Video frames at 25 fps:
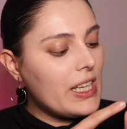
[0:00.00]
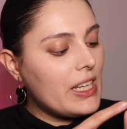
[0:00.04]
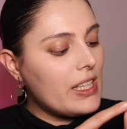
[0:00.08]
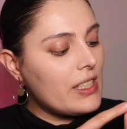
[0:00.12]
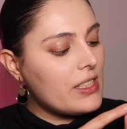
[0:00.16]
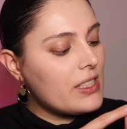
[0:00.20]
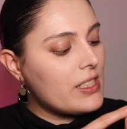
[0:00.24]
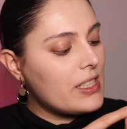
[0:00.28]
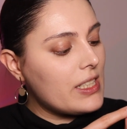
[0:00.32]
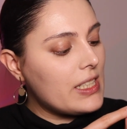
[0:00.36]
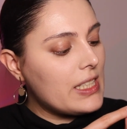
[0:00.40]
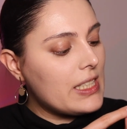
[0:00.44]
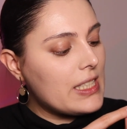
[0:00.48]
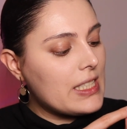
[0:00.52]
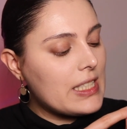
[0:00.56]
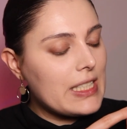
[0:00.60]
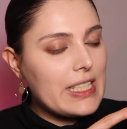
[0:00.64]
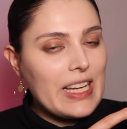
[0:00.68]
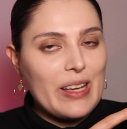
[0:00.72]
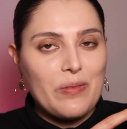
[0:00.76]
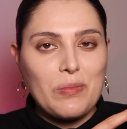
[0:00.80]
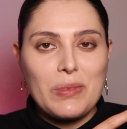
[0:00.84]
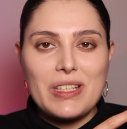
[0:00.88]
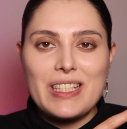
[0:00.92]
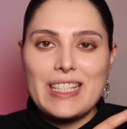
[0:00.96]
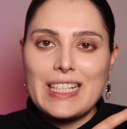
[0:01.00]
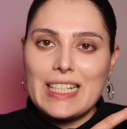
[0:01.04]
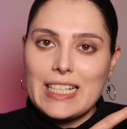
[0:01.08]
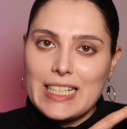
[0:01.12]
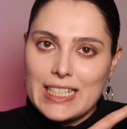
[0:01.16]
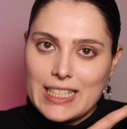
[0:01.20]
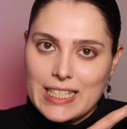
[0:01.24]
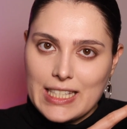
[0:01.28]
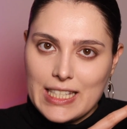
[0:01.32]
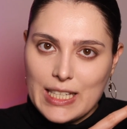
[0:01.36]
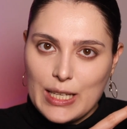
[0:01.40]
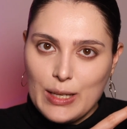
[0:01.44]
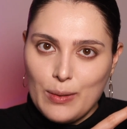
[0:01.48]
and its name is
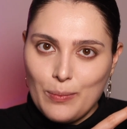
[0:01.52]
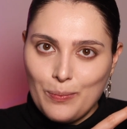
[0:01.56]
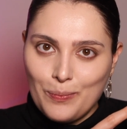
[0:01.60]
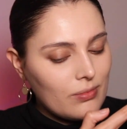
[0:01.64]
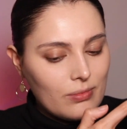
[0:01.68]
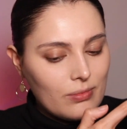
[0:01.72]
Easy.